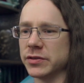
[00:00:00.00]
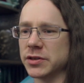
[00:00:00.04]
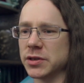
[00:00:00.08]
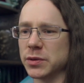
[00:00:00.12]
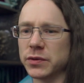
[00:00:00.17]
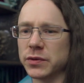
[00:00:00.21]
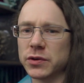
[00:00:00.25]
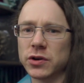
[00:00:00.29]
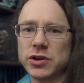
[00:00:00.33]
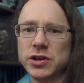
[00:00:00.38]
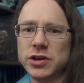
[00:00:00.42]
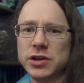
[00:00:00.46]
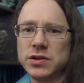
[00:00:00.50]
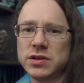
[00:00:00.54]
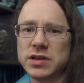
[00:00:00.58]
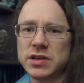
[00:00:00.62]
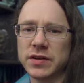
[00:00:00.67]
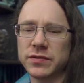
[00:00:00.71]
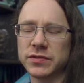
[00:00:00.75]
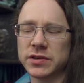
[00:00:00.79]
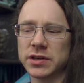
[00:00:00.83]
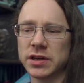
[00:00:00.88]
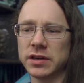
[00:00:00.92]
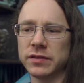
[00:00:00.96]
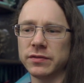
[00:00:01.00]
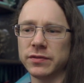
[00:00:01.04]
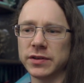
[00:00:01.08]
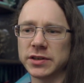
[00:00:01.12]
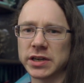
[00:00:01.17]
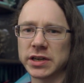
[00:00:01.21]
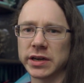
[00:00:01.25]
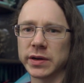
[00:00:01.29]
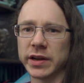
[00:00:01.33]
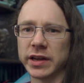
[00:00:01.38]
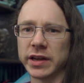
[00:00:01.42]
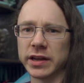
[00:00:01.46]
So we've got a new dev dive
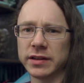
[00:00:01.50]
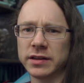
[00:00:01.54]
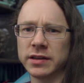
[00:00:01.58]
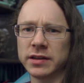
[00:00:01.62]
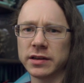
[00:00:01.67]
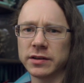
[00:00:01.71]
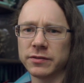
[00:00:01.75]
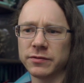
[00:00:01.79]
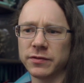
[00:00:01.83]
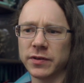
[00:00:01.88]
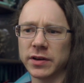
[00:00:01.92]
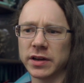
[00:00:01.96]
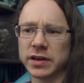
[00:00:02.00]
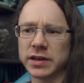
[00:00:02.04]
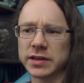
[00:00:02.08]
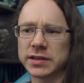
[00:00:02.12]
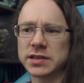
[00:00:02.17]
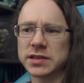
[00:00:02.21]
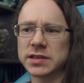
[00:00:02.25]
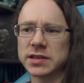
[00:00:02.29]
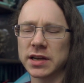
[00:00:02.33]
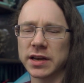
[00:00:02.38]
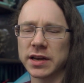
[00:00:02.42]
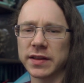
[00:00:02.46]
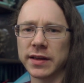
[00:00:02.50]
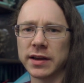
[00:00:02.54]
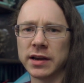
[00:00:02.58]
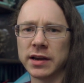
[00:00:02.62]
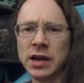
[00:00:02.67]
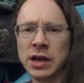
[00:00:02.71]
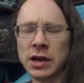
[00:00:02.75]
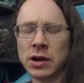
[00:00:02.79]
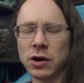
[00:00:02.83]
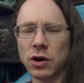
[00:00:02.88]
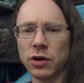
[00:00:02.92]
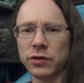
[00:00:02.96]
video here. You can find it either
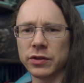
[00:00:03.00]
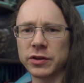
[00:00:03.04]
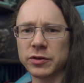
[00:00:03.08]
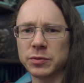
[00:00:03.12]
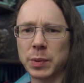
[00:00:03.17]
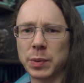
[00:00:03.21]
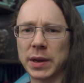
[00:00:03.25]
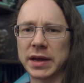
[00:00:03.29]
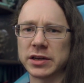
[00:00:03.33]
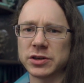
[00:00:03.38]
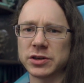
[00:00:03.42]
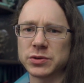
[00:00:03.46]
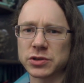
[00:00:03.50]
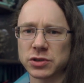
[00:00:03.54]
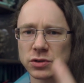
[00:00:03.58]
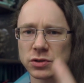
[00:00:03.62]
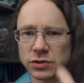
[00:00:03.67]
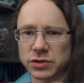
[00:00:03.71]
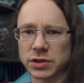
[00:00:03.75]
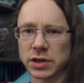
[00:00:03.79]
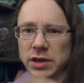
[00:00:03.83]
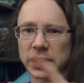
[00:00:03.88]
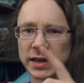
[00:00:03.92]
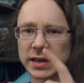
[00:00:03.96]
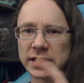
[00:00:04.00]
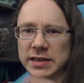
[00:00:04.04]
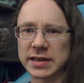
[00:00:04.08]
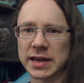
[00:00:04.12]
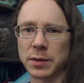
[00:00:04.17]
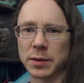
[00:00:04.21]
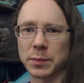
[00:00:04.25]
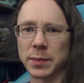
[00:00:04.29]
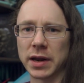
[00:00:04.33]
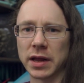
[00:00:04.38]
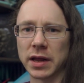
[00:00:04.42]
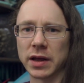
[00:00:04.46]
on this page, which of course I'll link
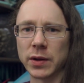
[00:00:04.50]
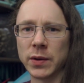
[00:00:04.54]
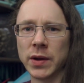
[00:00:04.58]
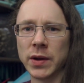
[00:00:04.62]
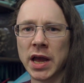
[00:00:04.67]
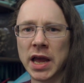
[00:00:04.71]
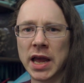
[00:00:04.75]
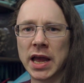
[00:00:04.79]
down below,